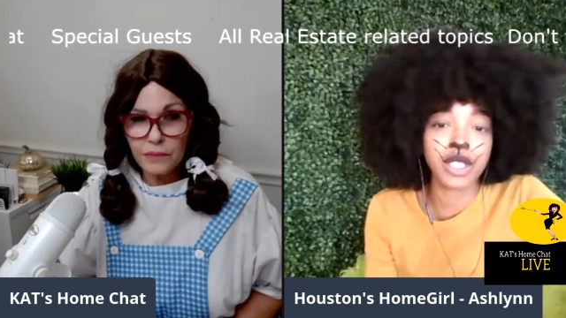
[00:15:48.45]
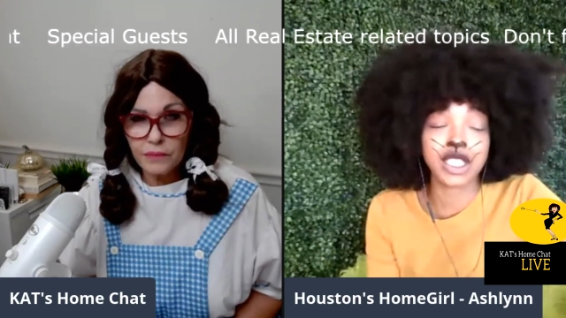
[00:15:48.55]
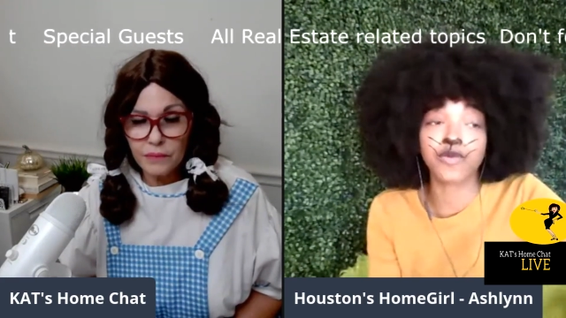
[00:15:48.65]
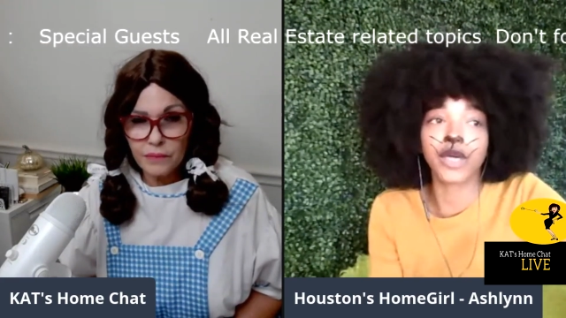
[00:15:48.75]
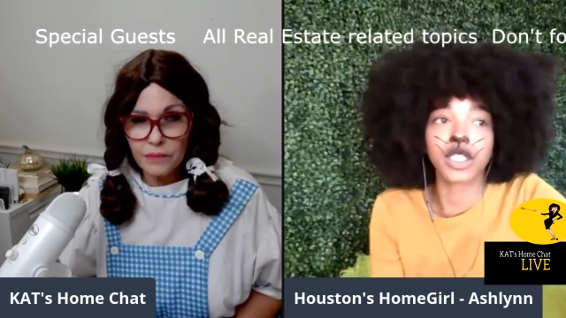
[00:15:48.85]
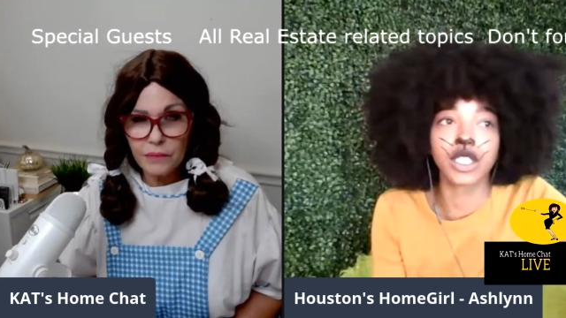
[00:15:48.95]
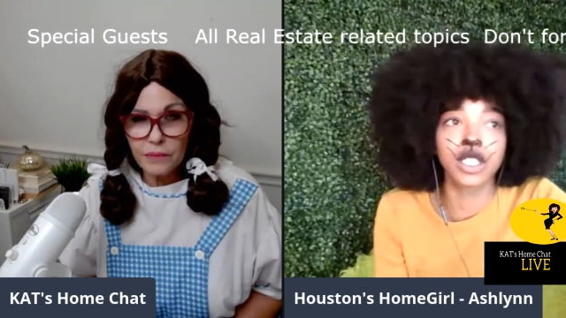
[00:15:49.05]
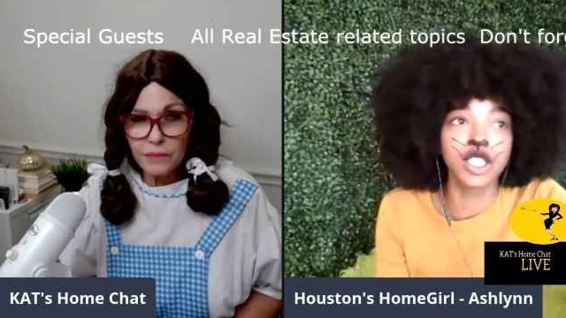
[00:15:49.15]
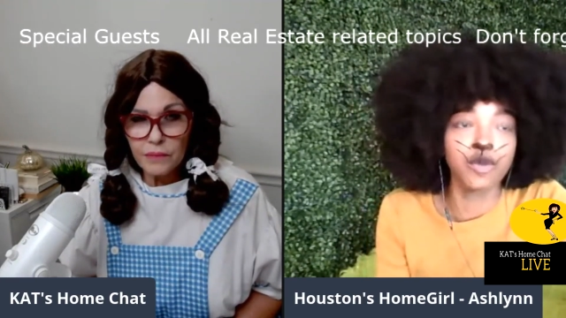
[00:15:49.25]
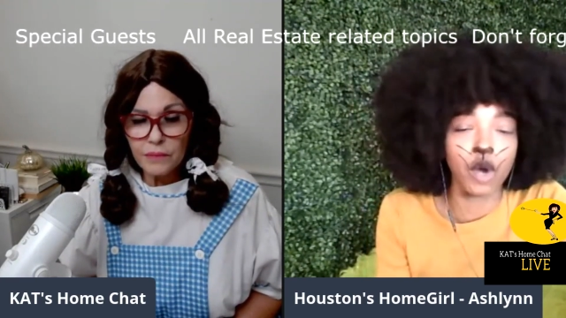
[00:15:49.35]
Speaker 1: especially in
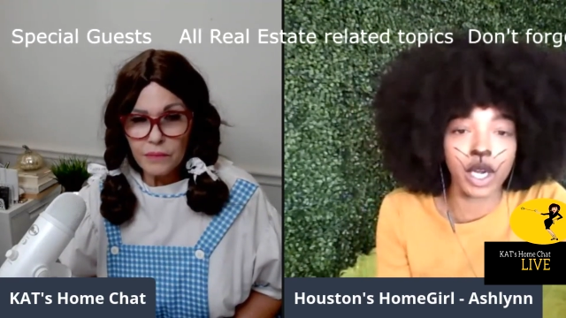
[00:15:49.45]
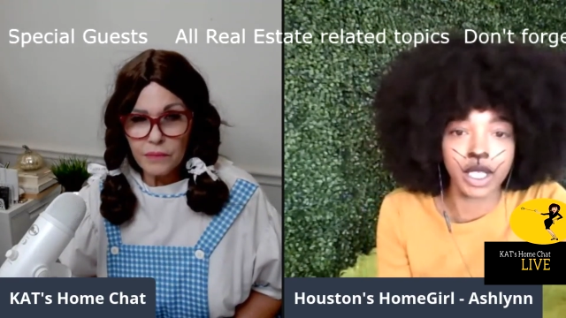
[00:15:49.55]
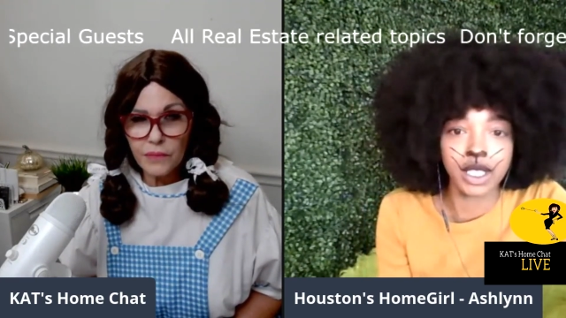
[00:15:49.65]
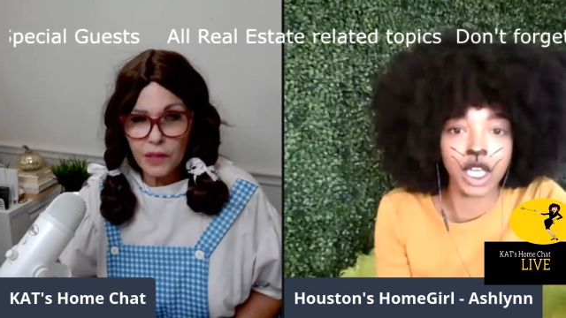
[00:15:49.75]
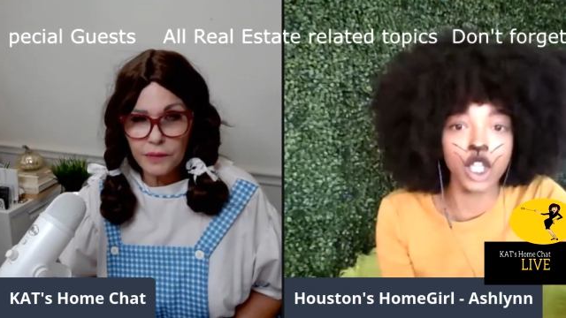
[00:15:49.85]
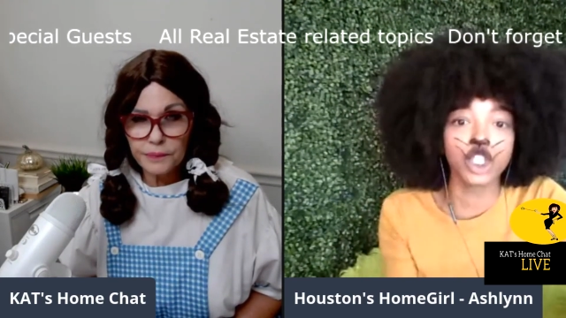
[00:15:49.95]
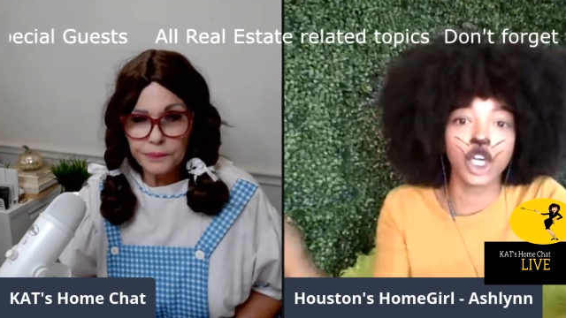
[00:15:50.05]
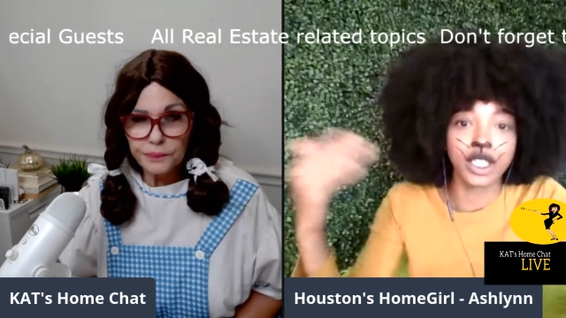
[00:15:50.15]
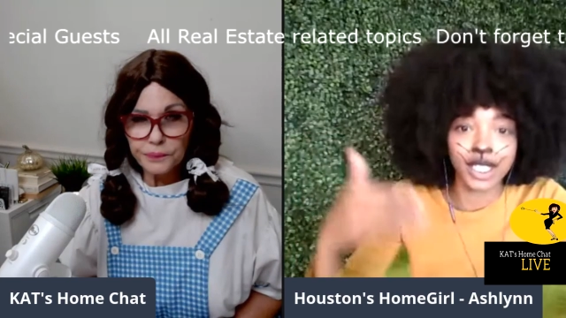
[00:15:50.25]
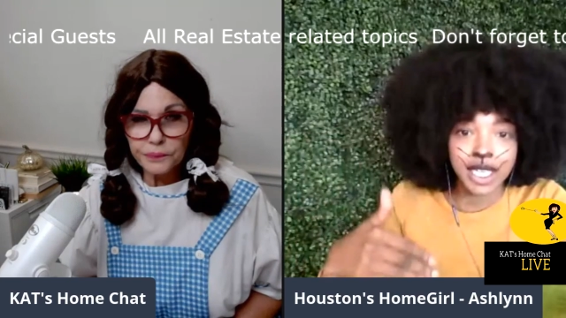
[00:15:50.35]
this market, sellers
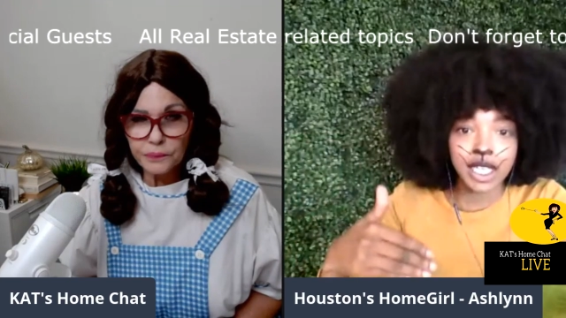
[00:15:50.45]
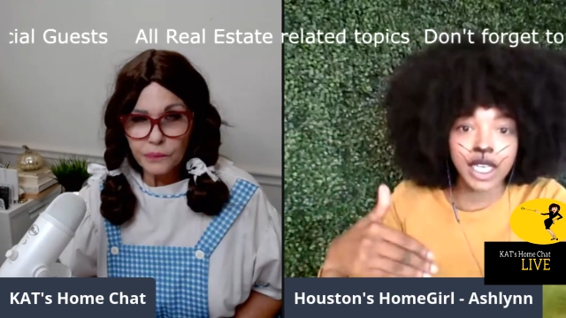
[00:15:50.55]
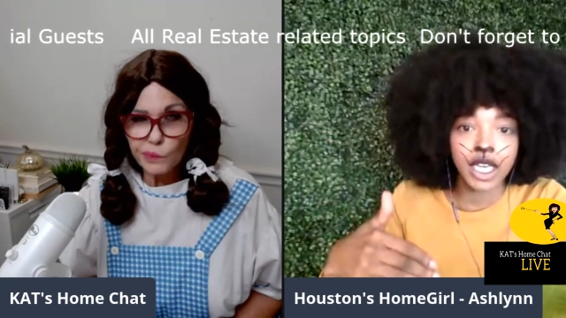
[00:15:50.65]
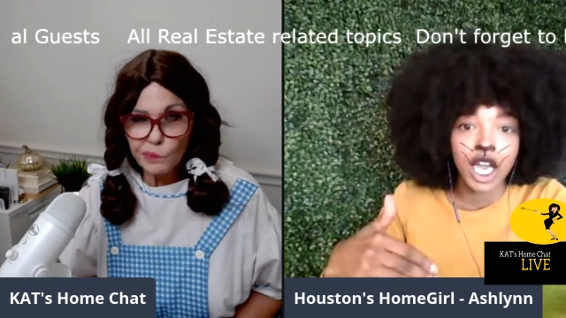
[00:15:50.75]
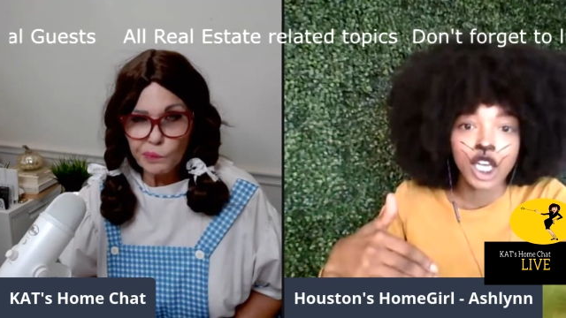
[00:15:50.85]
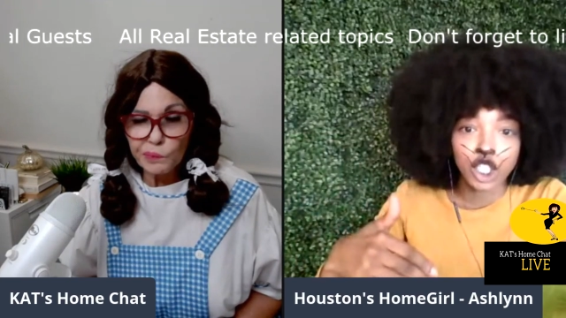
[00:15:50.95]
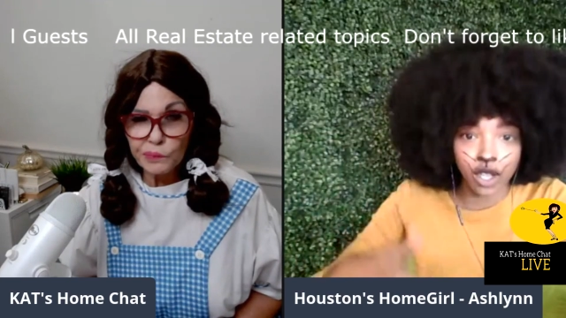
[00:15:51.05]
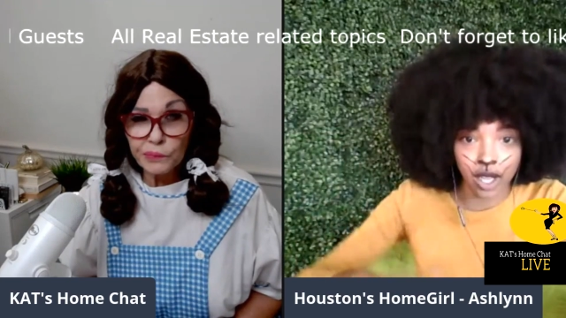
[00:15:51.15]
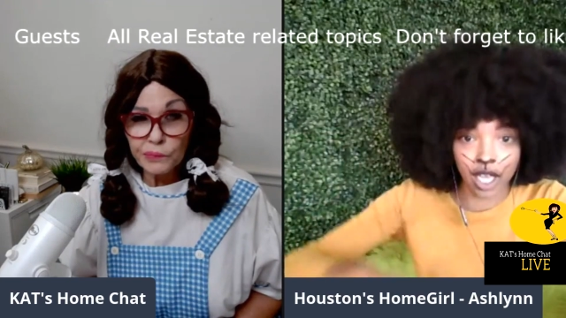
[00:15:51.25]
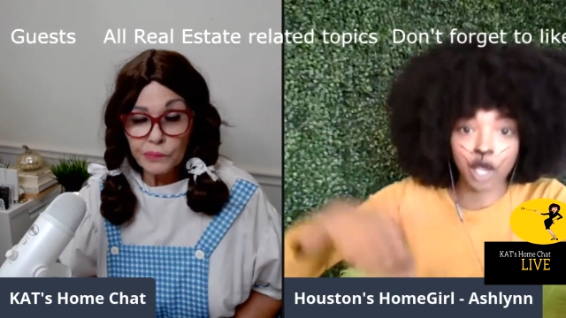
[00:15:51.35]
are selling so
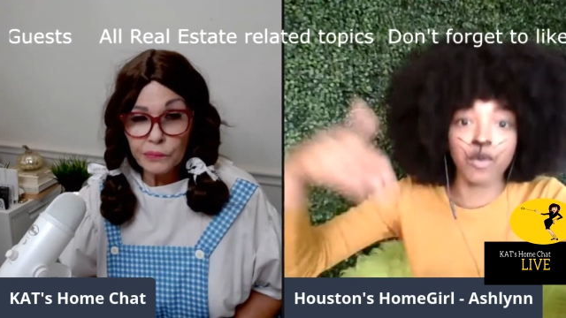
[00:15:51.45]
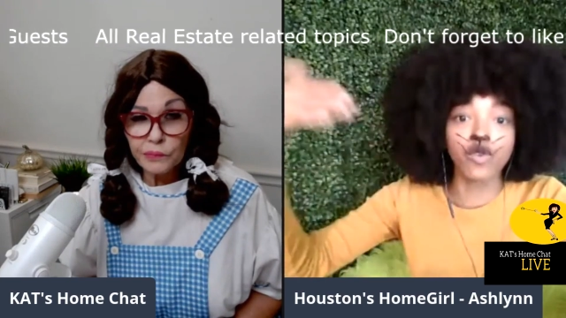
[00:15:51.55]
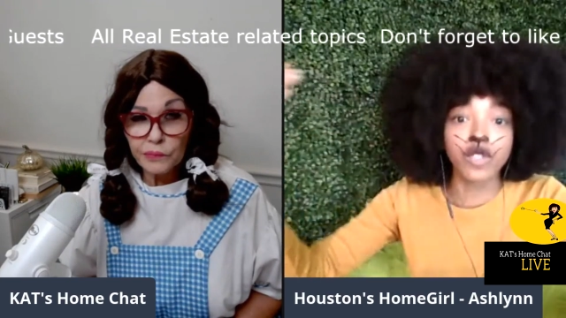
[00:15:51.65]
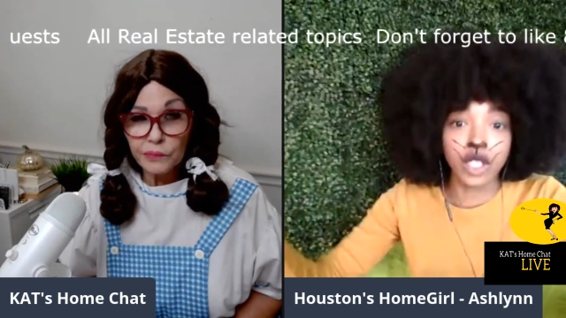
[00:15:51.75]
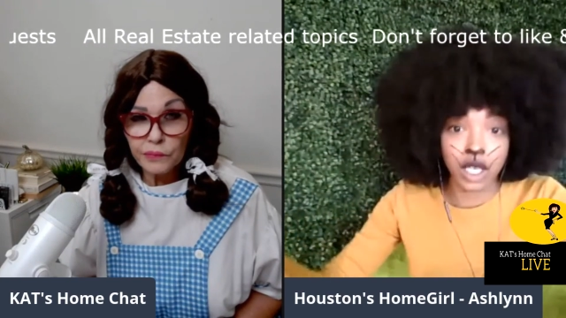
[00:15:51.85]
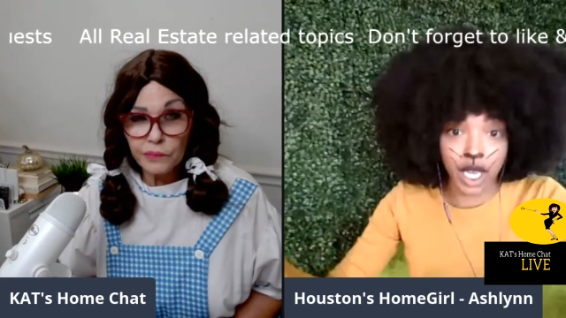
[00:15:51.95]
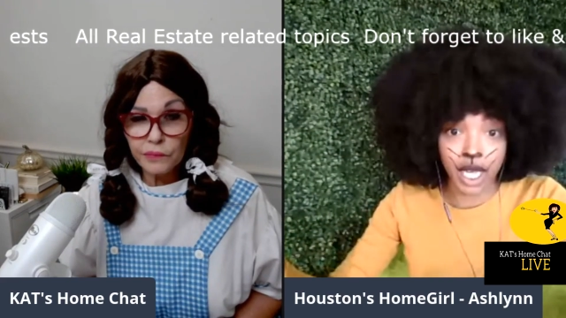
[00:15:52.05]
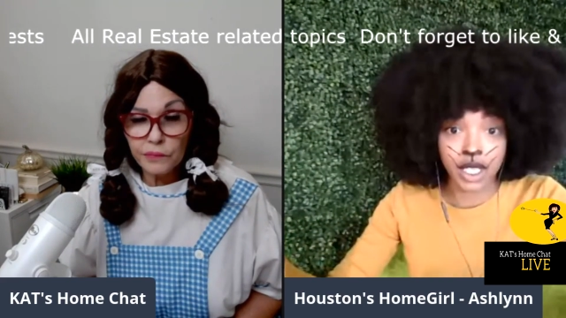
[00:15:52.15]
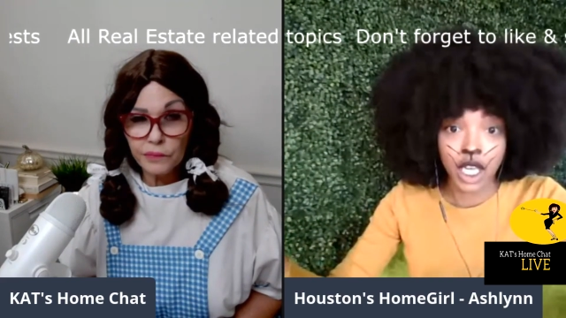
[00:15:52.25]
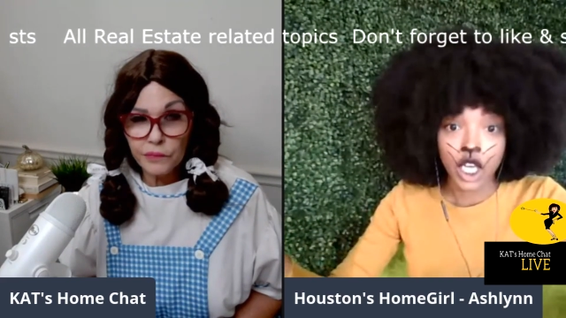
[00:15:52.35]
that they can move to the
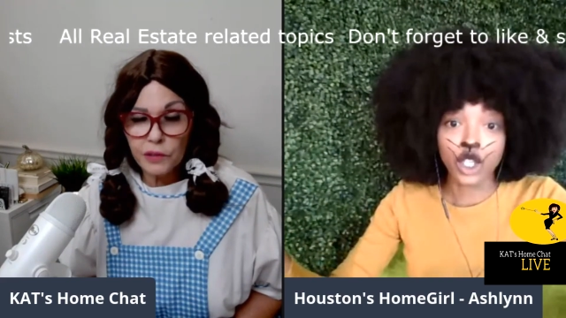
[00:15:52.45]
next.